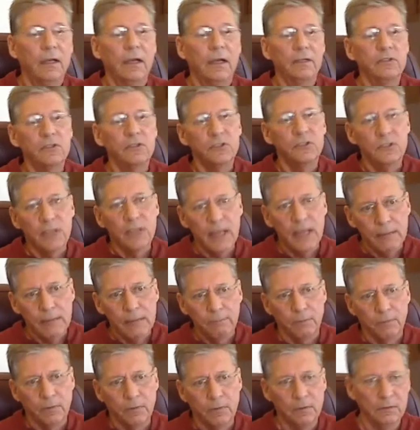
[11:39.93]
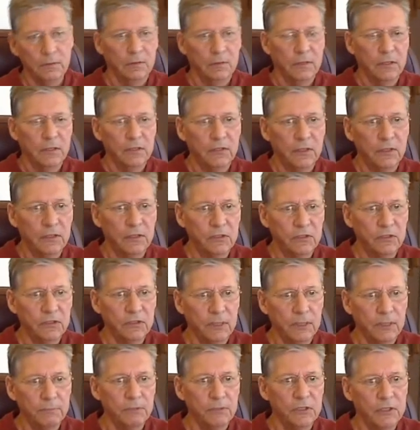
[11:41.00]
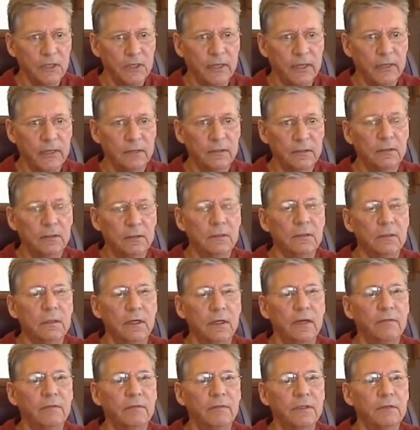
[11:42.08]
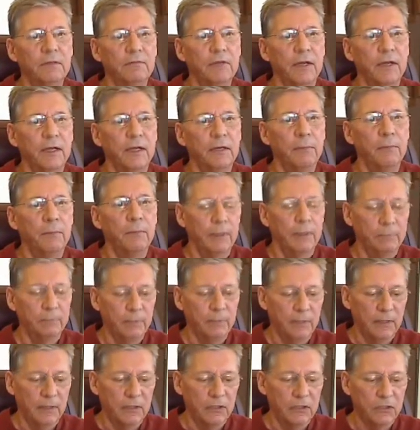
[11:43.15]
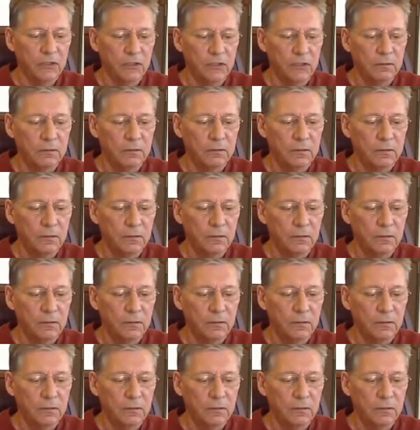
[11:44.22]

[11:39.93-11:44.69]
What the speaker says: A sample is a subset of a defined population.